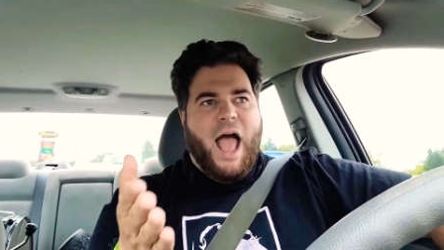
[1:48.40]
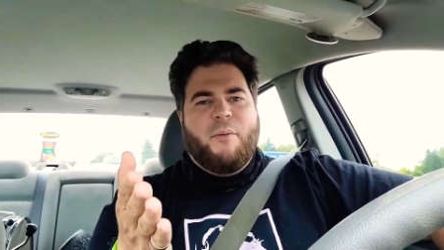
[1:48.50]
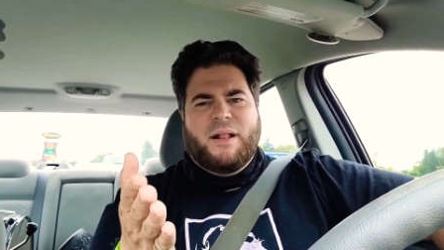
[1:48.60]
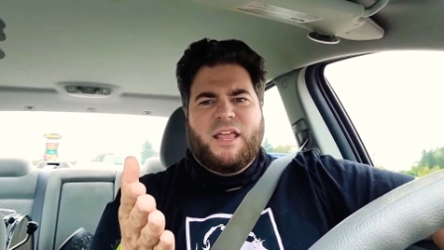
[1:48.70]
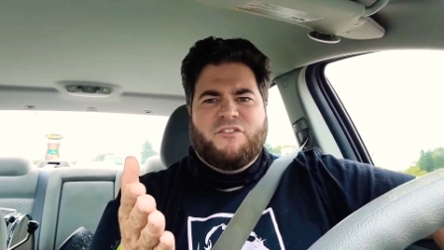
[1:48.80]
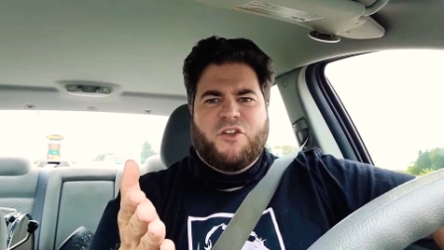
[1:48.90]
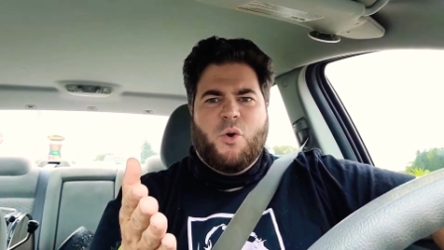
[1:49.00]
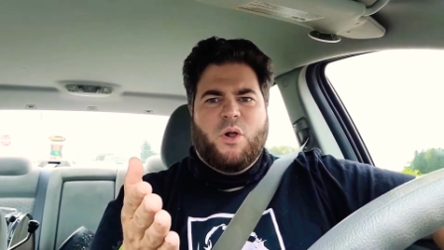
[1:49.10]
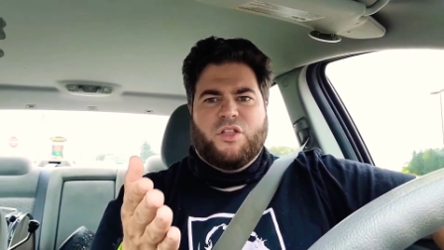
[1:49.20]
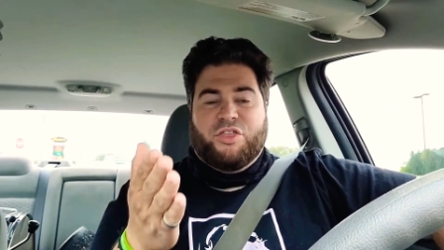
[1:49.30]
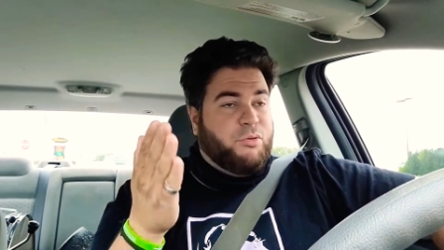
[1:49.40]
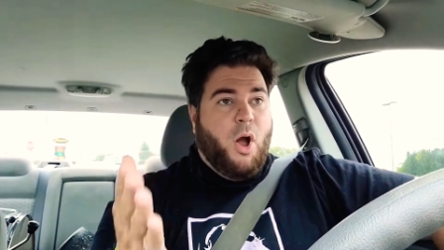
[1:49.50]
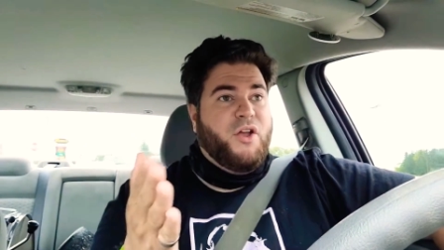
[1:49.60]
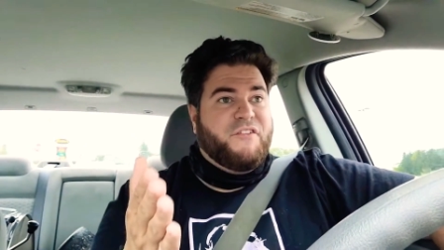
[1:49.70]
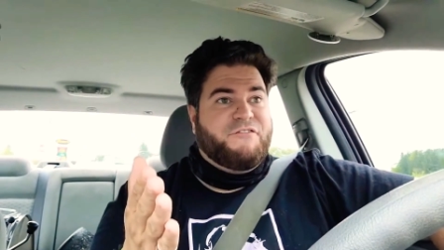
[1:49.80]
How many of you want to
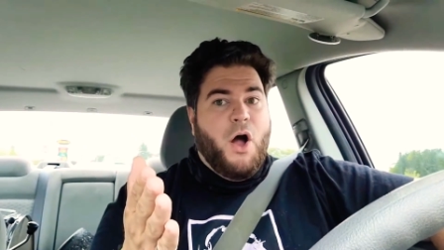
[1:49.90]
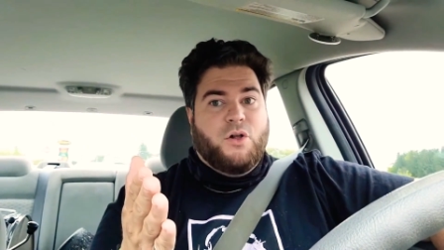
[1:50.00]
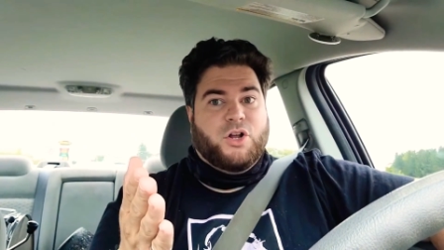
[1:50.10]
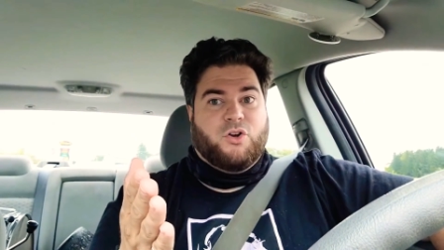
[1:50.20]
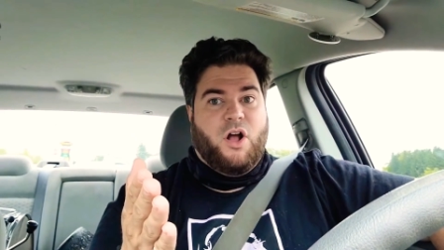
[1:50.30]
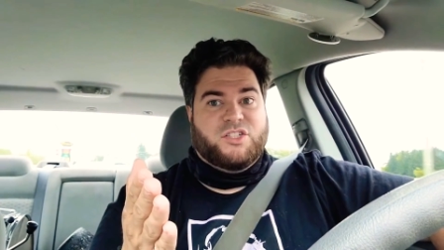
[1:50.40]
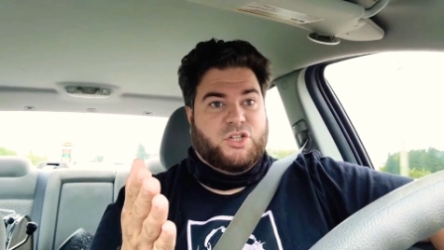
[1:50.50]
throw your phone across